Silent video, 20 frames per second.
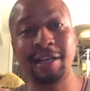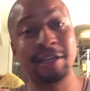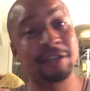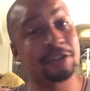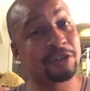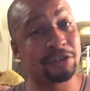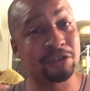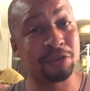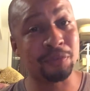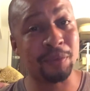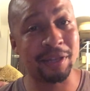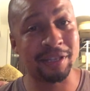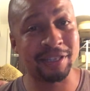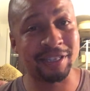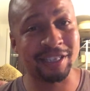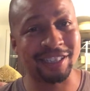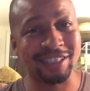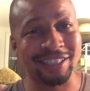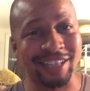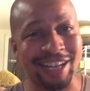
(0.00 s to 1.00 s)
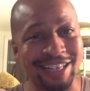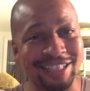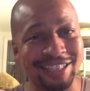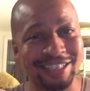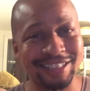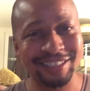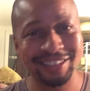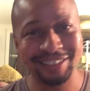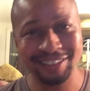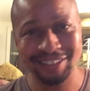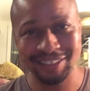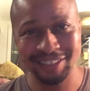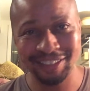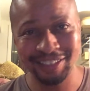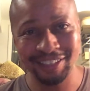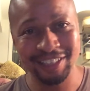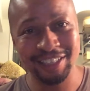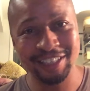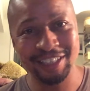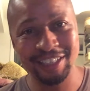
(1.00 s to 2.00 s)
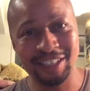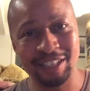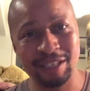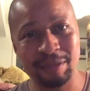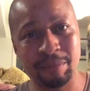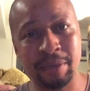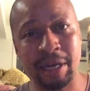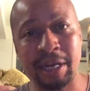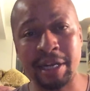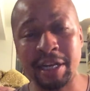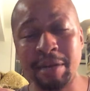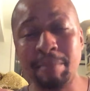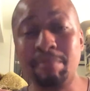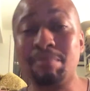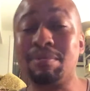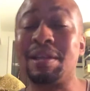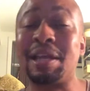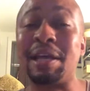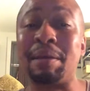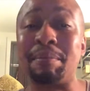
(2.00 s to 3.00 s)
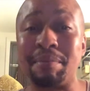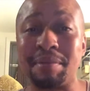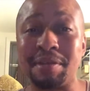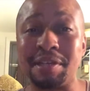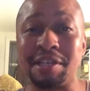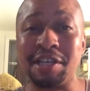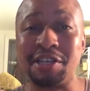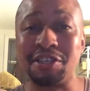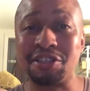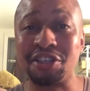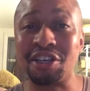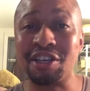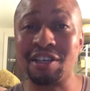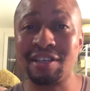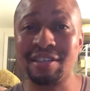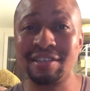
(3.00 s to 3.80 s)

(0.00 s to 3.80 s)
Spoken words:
didn't do too well in that class. But I didn't blame the teacher.